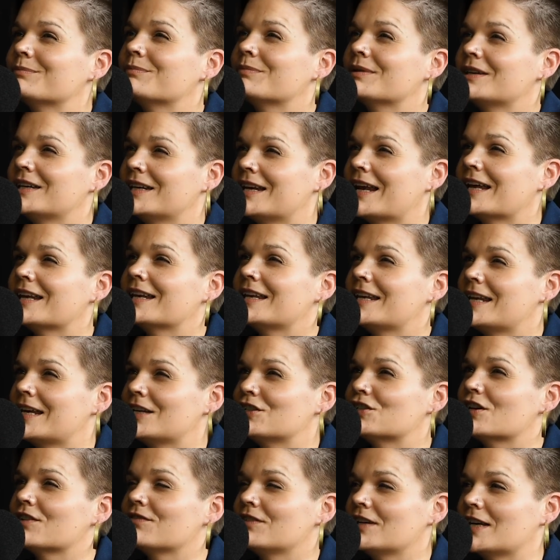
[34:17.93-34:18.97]
but it had an
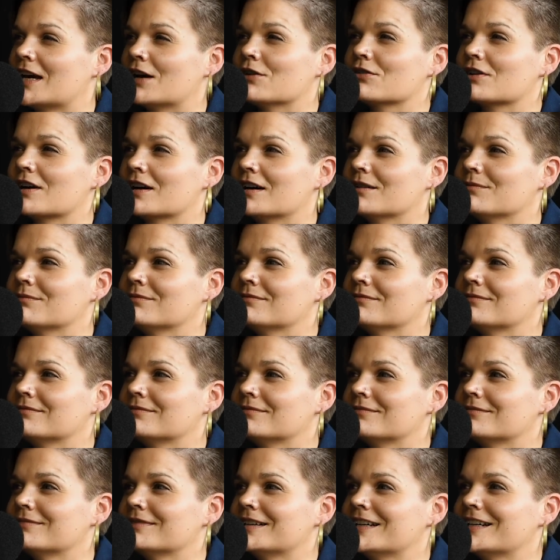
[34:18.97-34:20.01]
HIV outcome.
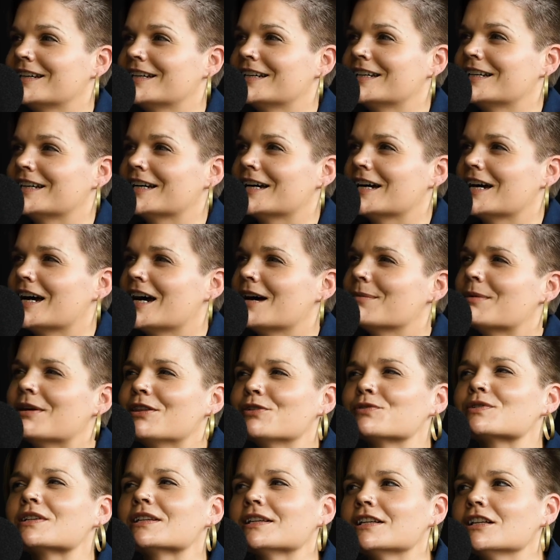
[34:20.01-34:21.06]
And
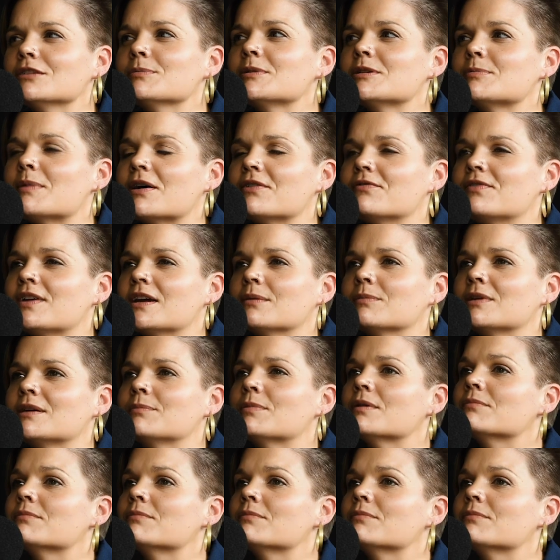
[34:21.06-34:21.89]
there's a little bit about family,